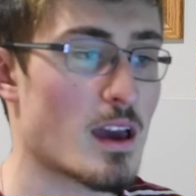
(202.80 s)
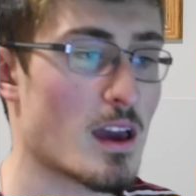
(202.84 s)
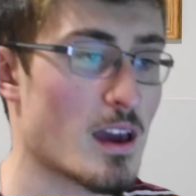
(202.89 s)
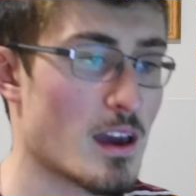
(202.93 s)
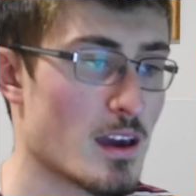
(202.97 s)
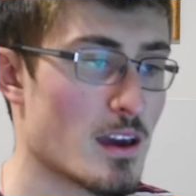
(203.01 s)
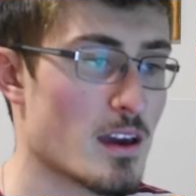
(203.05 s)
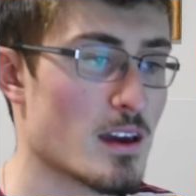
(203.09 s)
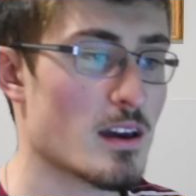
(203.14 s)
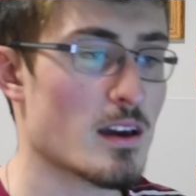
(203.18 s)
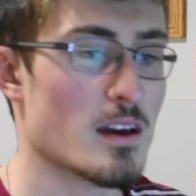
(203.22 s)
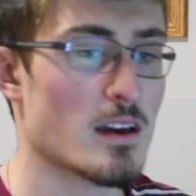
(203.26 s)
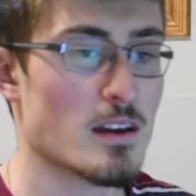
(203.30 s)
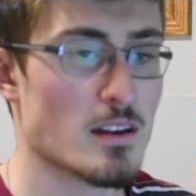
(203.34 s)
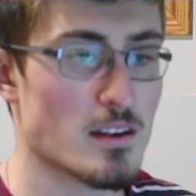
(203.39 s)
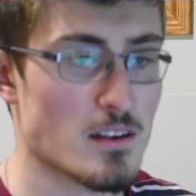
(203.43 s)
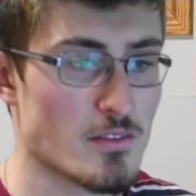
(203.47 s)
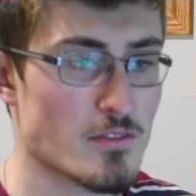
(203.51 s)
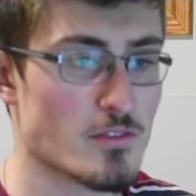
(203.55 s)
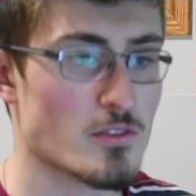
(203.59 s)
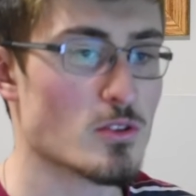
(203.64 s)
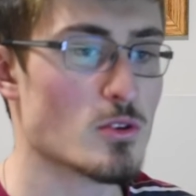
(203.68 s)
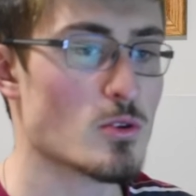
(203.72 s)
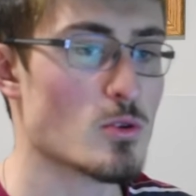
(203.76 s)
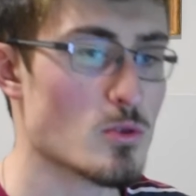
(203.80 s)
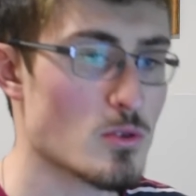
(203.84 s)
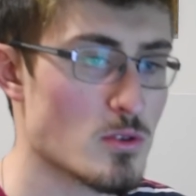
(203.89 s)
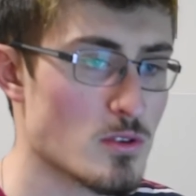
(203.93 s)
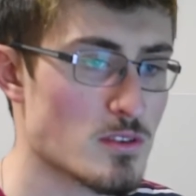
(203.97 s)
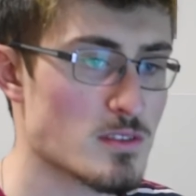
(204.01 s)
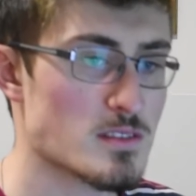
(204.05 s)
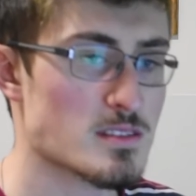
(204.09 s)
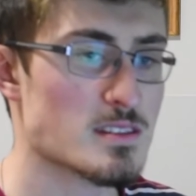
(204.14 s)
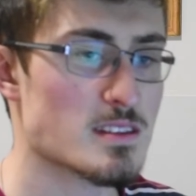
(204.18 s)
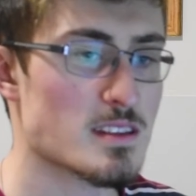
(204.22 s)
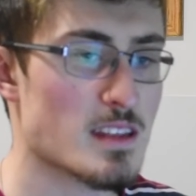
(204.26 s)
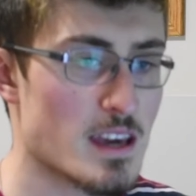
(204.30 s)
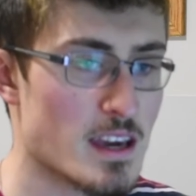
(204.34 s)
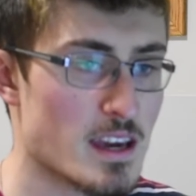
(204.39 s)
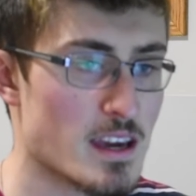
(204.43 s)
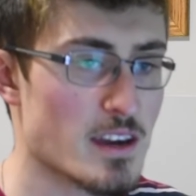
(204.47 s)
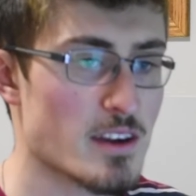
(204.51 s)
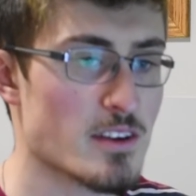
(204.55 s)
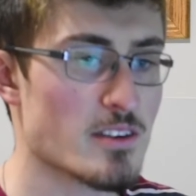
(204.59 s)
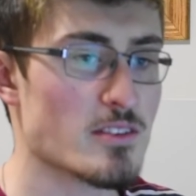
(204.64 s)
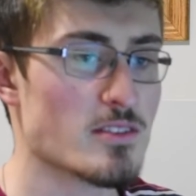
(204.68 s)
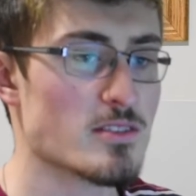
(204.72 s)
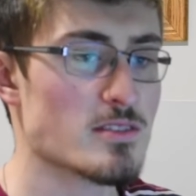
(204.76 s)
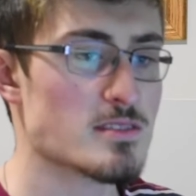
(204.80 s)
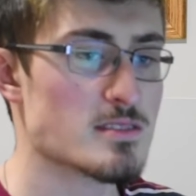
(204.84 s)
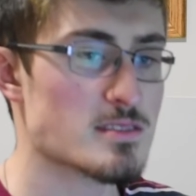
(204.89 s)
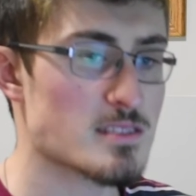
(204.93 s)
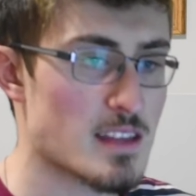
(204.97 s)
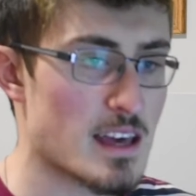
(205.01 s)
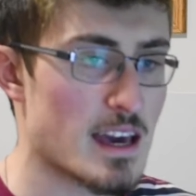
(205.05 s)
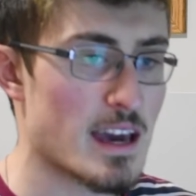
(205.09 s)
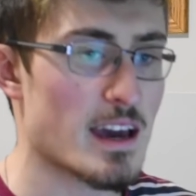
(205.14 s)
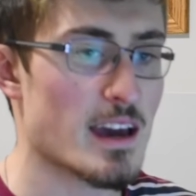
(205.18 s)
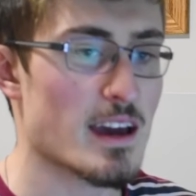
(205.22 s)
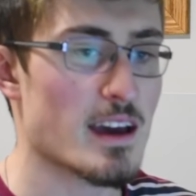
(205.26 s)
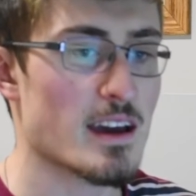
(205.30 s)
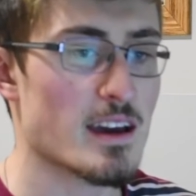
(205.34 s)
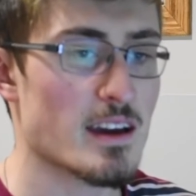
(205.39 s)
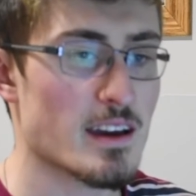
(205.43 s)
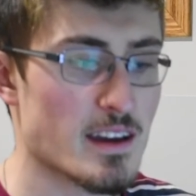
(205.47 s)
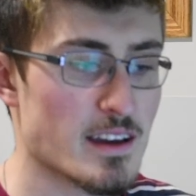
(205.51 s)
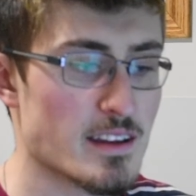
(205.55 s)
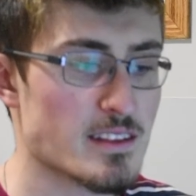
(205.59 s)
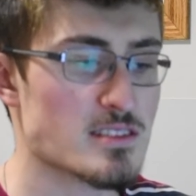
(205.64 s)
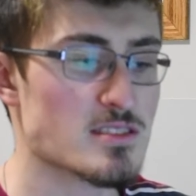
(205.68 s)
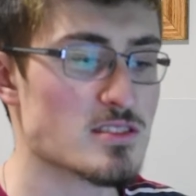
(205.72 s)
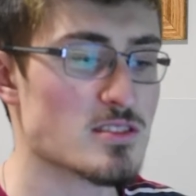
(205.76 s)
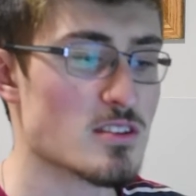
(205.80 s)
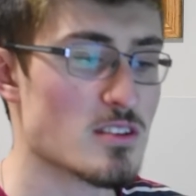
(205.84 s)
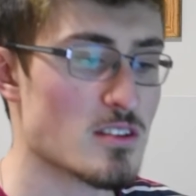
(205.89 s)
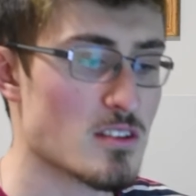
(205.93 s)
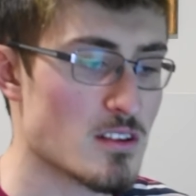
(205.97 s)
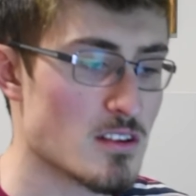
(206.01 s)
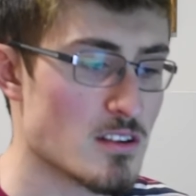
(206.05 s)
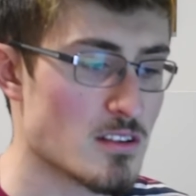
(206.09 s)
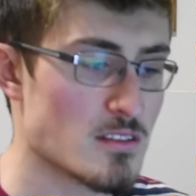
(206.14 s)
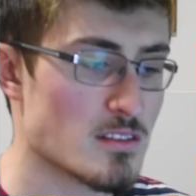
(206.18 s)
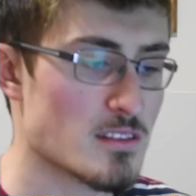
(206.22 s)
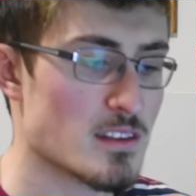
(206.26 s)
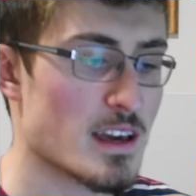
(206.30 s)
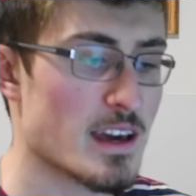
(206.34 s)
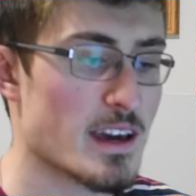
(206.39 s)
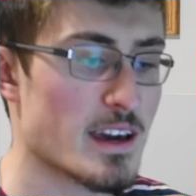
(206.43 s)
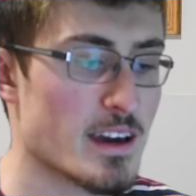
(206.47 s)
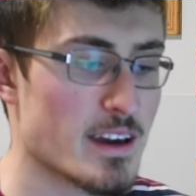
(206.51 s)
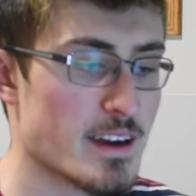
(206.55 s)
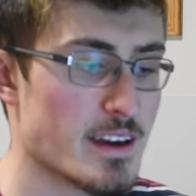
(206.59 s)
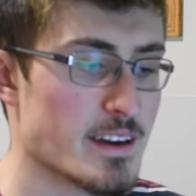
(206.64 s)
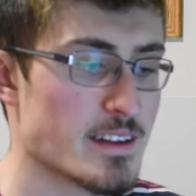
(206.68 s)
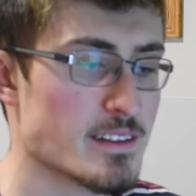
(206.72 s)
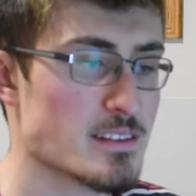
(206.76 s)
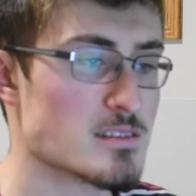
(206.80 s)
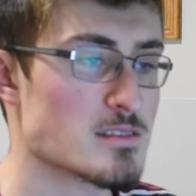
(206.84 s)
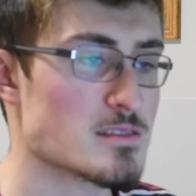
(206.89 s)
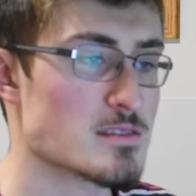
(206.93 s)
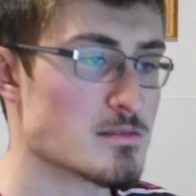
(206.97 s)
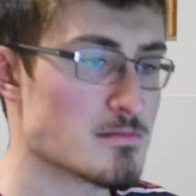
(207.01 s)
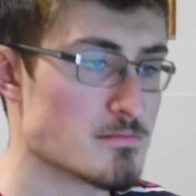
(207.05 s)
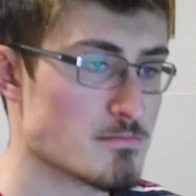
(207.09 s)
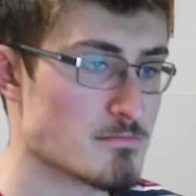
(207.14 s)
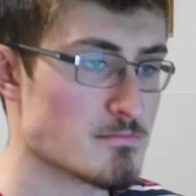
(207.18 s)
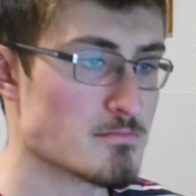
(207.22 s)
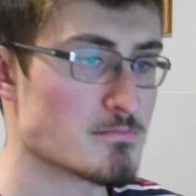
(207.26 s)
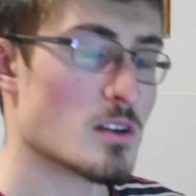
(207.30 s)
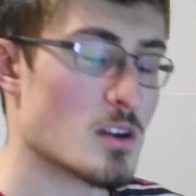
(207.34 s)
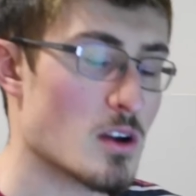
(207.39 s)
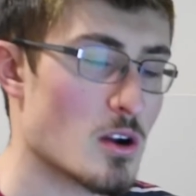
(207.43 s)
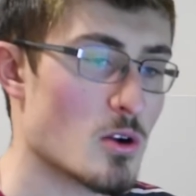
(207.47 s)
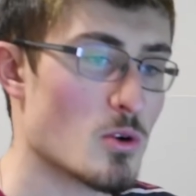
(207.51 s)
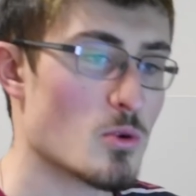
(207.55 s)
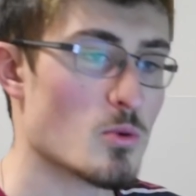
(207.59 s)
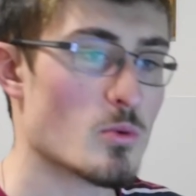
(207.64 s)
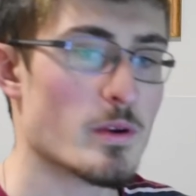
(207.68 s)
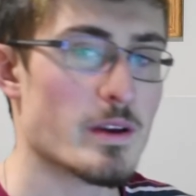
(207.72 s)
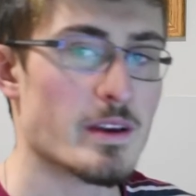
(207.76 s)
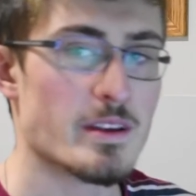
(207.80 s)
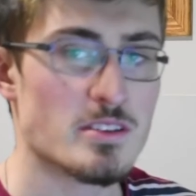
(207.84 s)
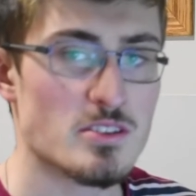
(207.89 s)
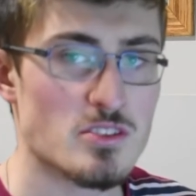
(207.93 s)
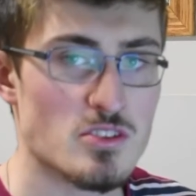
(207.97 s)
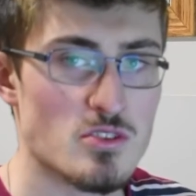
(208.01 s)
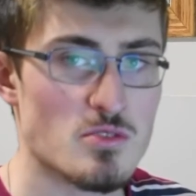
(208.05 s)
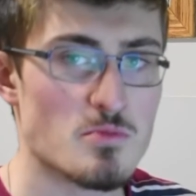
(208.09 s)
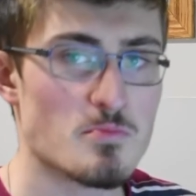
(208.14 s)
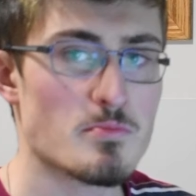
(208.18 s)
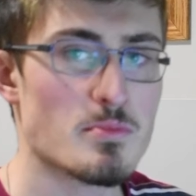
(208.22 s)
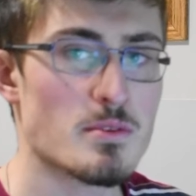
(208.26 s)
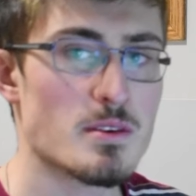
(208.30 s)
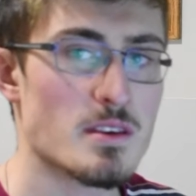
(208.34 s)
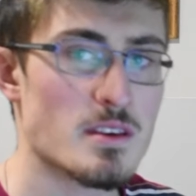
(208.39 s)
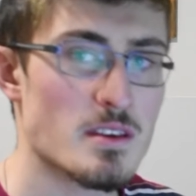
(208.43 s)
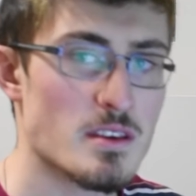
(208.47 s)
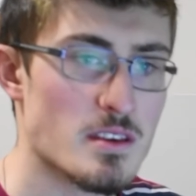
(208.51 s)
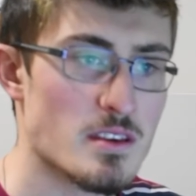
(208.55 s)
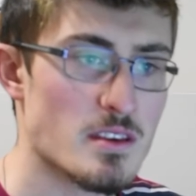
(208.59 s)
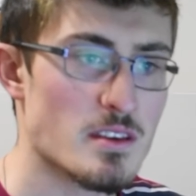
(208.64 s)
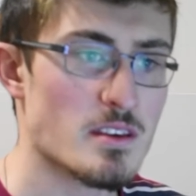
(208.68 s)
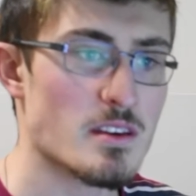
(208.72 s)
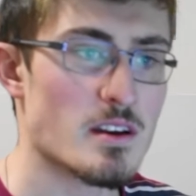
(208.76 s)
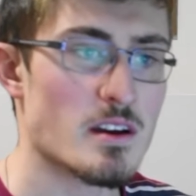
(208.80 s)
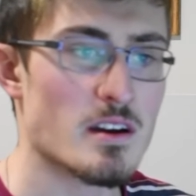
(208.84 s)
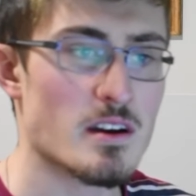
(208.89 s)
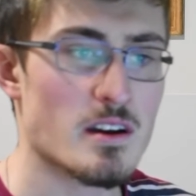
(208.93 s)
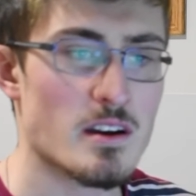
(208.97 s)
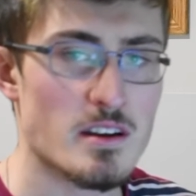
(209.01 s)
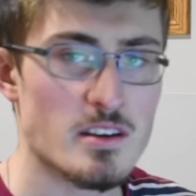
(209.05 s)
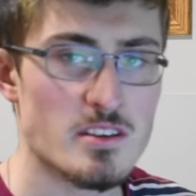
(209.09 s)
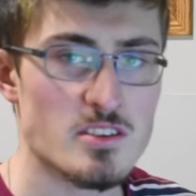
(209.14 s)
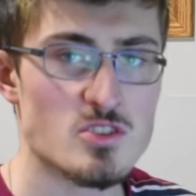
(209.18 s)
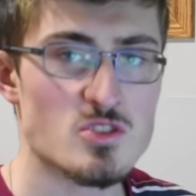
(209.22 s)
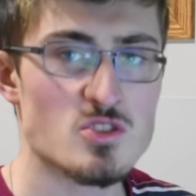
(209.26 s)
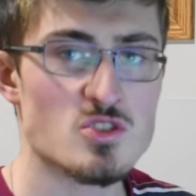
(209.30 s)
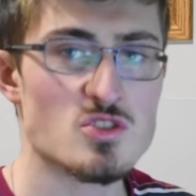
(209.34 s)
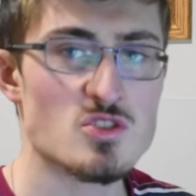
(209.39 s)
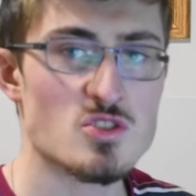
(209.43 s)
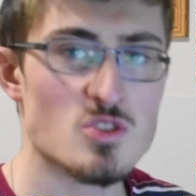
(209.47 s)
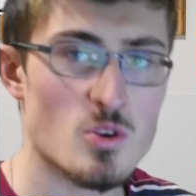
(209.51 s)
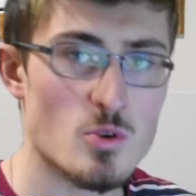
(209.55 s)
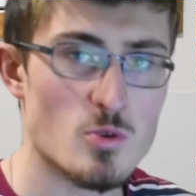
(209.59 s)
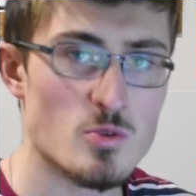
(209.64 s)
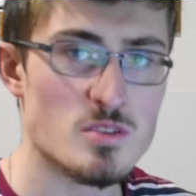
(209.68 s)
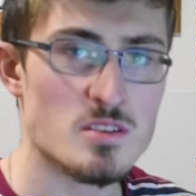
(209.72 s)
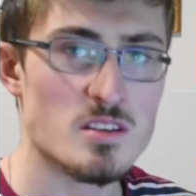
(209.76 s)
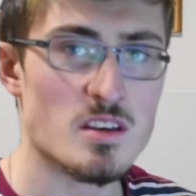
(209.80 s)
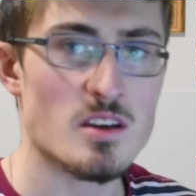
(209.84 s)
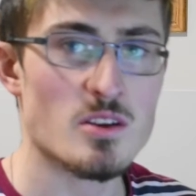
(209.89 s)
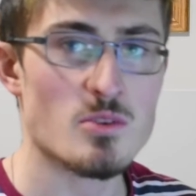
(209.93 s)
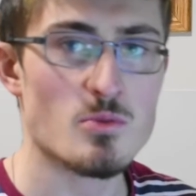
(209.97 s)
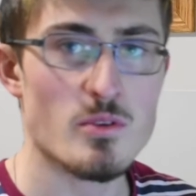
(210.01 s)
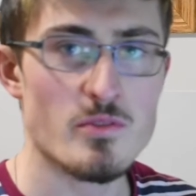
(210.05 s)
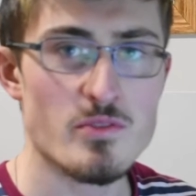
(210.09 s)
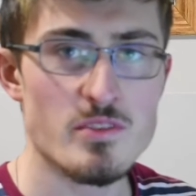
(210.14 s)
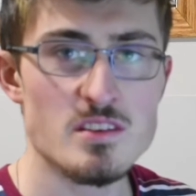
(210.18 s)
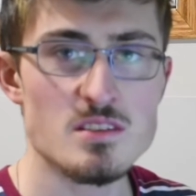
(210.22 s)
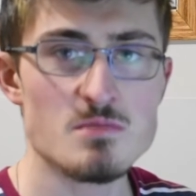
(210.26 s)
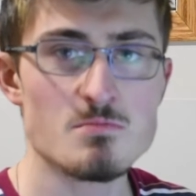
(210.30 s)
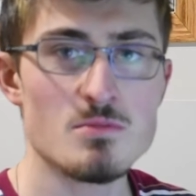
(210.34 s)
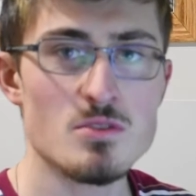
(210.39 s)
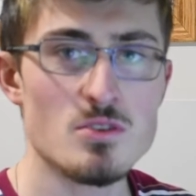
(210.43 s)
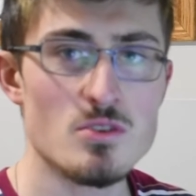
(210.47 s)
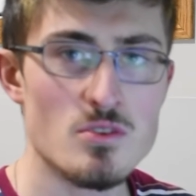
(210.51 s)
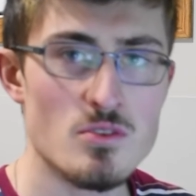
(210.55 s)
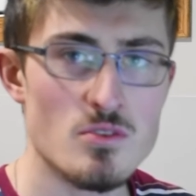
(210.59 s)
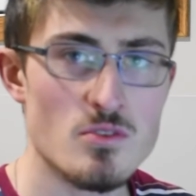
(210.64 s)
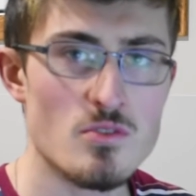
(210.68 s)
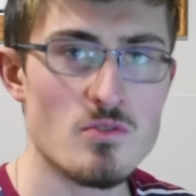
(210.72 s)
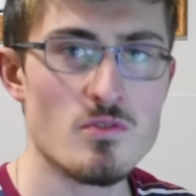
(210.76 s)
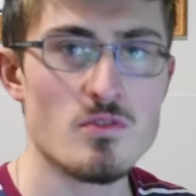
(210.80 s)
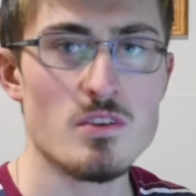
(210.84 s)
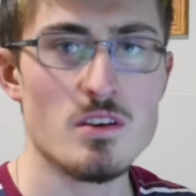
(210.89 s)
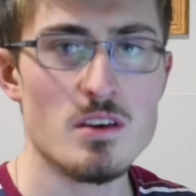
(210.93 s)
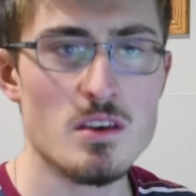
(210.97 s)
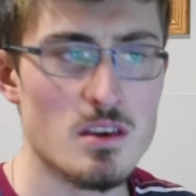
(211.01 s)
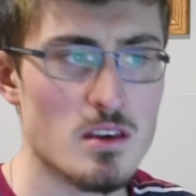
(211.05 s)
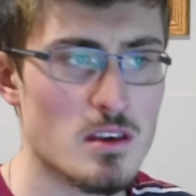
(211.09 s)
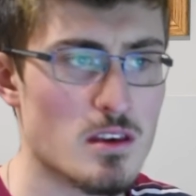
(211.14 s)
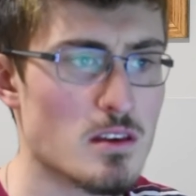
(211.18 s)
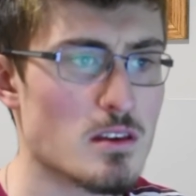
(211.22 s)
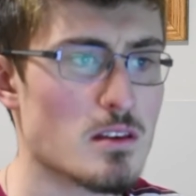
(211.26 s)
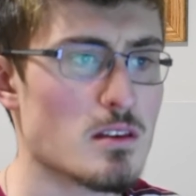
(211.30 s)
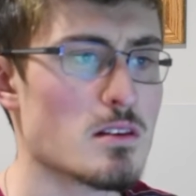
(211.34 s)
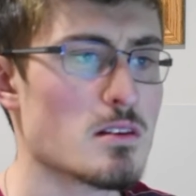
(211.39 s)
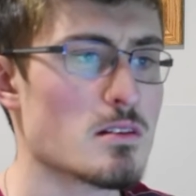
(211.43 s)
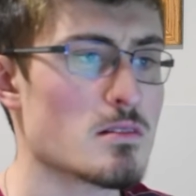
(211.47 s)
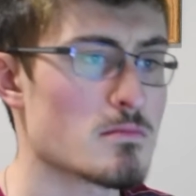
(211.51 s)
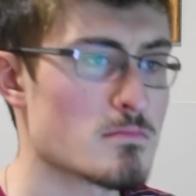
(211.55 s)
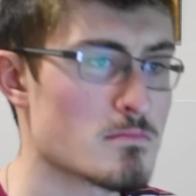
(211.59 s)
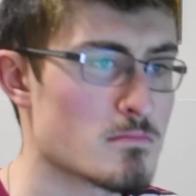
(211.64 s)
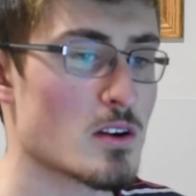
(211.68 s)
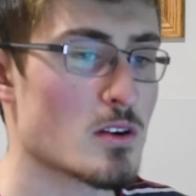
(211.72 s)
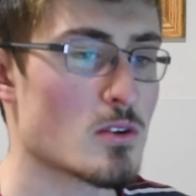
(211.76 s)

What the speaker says: And of course there's that song that's going to be associated with this movie.